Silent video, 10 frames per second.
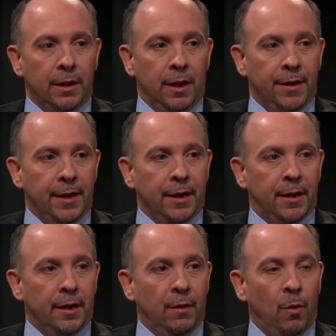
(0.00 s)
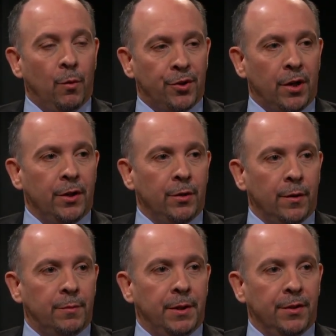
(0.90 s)
I think what we're starting to
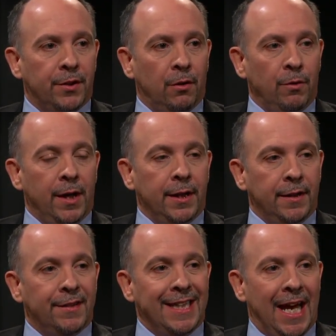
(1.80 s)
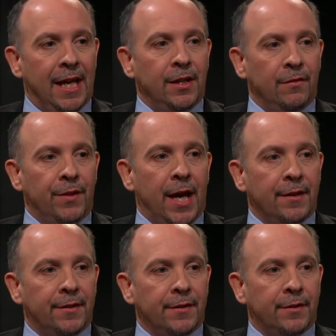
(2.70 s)
experience already is the end of
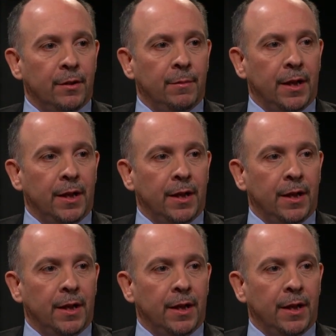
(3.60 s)
that system,